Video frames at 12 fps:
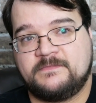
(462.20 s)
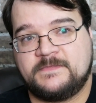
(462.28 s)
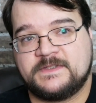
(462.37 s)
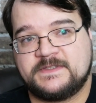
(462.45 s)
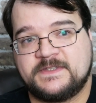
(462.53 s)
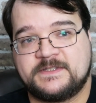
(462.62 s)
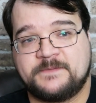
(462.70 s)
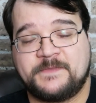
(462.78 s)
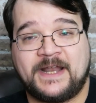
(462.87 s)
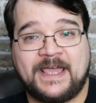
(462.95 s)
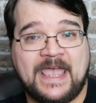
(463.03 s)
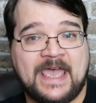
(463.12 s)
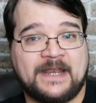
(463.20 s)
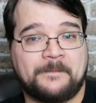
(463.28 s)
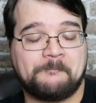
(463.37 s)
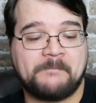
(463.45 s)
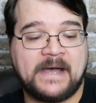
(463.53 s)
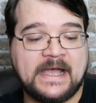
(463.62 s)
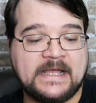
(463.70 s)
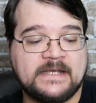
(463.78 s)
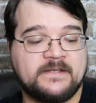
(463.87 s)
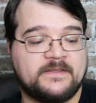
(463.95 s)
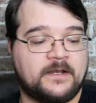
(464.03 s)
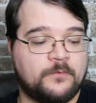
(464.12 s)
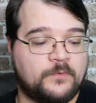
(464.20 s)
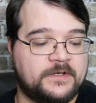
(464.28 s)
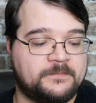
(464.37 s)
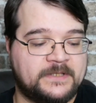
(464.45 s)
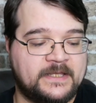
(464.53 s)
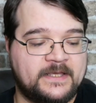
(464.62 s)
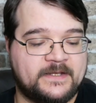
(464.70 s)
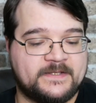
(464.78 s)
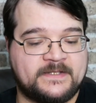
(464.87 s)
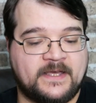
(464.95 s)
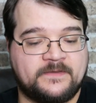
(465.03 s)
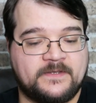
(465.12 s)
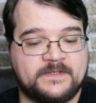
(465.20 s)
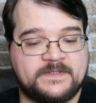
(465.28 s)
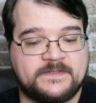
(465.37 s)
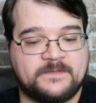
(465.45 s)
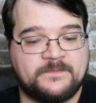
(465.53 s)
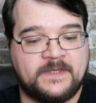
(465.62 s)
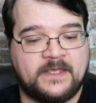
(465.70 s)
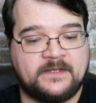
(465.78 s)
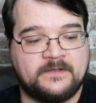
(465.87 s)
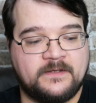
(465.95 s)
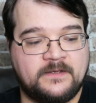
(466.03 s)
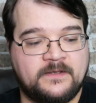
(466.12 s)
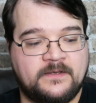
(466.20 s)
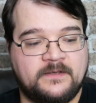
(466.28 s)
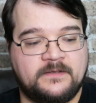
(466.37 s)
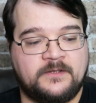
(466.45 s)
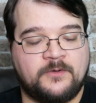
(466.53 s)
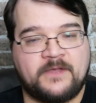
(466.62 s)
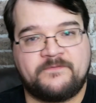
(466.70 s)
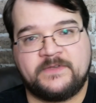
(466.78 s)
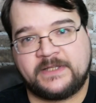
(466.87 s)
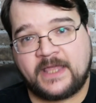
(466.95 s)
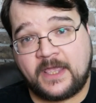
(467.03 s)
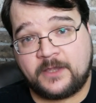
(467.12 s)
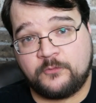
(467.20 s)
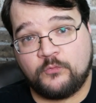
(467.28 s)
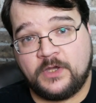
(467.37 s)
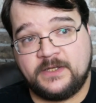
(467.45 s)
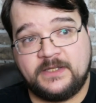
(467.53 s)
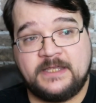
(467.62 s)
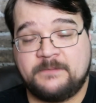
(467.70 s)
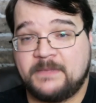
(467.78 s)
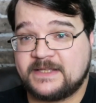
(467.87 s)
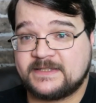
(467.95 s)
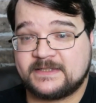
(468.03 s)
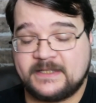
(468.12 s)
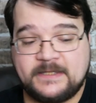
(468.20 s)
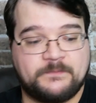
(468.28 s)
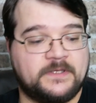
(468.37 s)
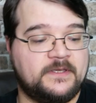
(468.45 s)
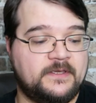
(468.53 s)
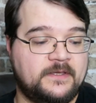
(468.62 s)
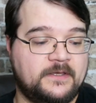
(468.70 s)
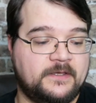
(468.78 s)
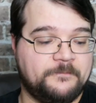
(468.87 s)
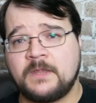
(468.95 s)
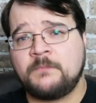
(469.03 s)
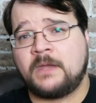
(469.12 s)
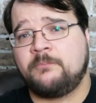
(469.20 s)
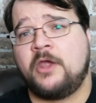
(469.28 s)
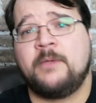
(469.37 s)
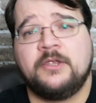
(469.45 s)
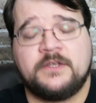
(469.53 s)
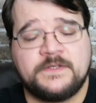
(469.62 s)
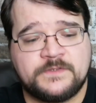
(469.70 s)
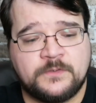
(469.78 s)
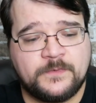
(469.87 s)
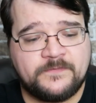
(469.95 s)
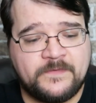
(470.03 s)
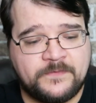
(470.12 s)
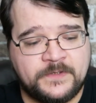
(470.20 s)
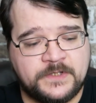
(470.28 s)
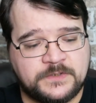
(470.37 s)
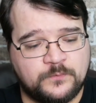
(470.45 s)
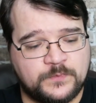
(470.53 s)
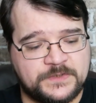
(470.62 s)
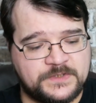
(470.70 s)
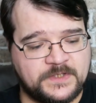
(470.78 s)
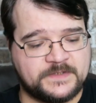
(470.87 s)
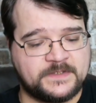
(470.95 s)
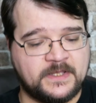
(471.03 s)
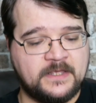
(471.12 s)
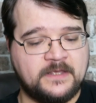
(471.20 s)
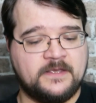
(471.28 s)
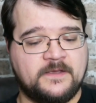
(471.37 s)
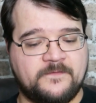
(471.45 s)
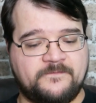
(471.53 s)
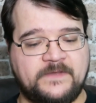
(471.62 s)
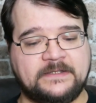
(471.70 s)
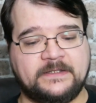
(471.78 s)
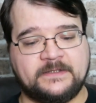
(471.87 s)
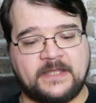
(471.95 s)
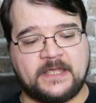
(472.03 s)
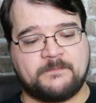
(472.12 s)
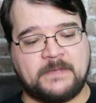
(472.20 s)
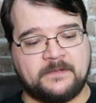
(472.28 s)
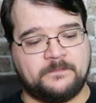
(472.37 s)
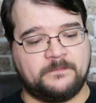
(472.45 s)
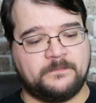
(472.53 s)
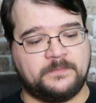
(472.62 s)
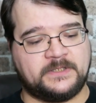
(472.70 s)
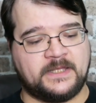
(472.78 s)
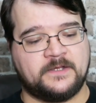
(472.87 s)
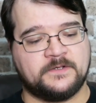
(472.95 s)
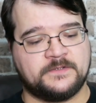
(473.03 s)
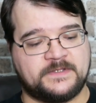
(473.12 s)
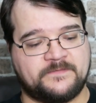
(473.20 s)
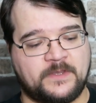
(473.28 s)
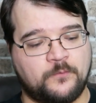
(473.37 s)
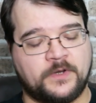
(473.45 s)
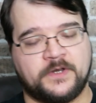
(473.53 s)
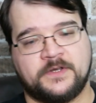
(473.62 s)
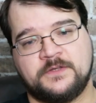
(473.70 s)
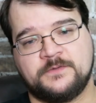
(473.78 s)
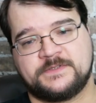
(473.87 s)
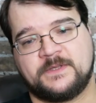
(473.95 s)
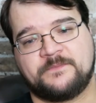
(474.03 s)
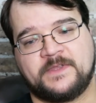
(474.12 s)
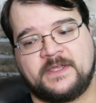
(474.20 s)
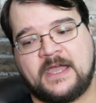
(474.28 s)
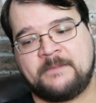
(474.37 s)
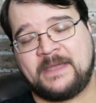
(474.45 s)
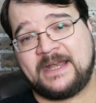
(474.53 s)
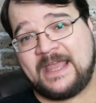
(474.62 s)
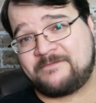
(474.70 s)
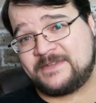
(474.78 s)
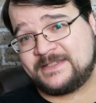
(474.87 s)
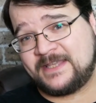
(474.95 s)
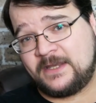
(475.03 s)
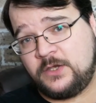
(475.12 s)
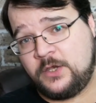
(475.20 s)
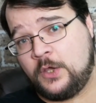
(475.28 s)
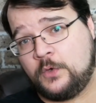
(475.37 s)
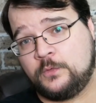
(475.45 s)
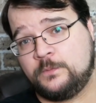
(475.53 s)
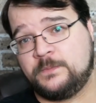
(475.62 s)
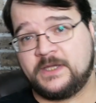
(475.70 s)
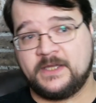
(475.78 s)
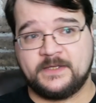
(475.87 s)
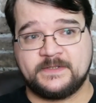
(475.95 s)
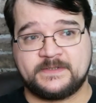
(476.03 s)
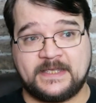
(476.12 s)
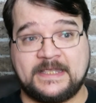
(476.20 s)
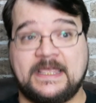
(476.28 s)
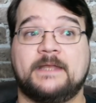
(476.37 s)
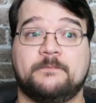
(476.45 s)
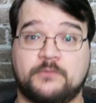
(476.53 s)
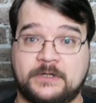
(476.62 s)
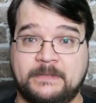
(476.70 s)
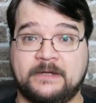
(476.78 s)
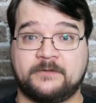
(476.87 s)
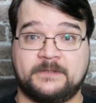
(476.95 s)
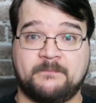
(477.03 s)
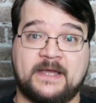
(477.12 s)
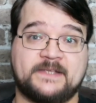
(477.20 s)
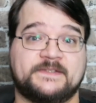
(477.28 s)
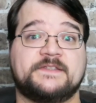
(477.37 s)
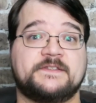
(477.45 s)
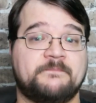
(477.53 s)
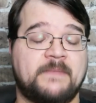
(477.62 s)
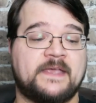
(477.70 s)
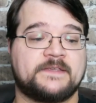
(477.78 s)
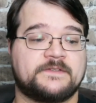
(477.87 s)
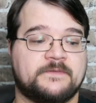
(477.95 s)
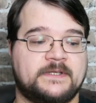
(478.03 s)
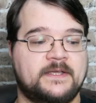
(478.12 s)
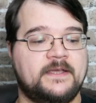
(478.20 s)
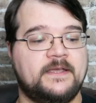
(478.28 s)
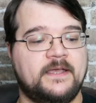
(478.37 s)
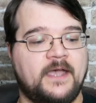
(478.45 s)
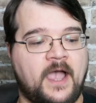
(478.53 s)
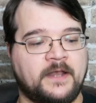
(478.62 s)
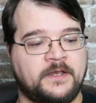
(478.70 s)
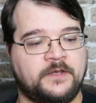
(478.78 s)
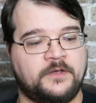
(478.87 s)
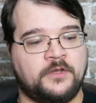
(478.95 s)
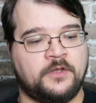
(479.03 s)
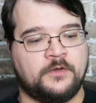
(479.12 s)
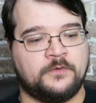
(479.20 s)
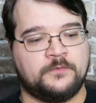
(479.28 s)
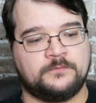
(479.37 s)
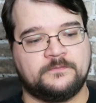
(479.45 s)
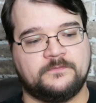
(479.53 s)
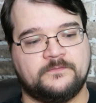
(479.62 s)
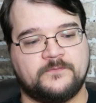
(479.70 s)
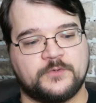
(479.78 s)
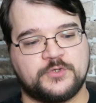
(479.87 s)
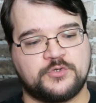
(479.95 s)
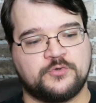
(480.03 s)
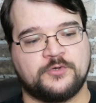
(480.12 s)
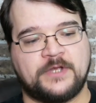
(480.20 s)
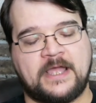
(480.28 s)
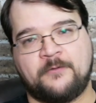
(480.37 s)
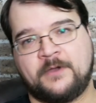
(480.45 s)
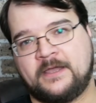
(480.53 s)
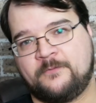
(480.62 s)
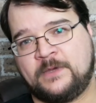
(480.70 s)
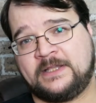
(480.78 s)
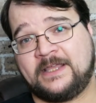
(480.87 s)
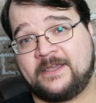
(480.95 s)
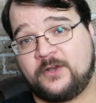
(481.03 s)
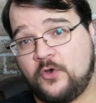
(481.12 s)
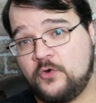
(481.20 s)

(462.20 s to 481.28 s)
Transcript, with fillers: the system that I had in mind that I wanted to play, and it's not a system that, you know, I feel like I can run in my sleep. My primary concern with 5th edition was just feeling like my players, if they wanted to do something, I might have to say no, because again, primarily my system mastery, I didn't know for sure how well I could